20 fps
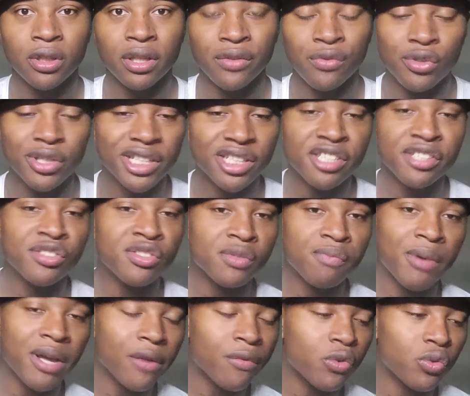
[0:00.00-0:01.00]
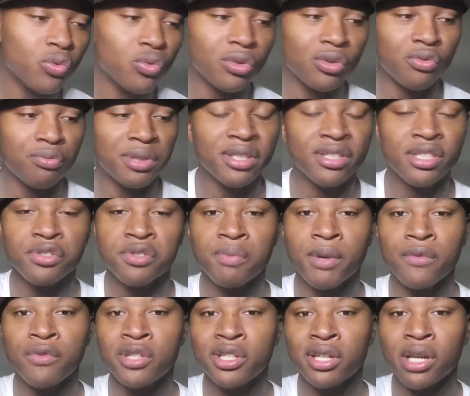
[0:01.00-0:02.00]
If you get disrespectful, you
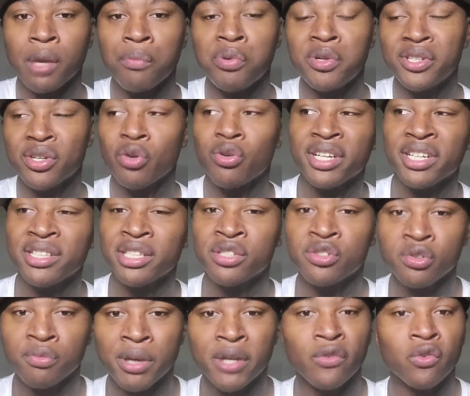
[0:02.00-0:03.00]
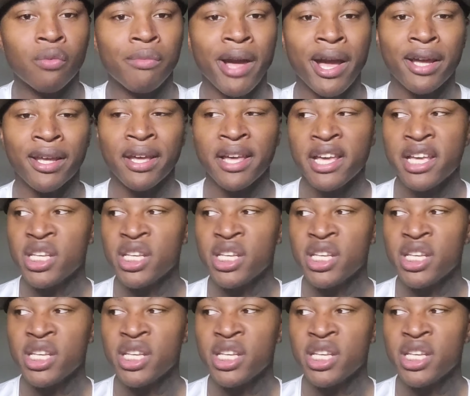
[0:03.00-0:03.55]
disrespectful to another person, they're gonna get disrespectful back.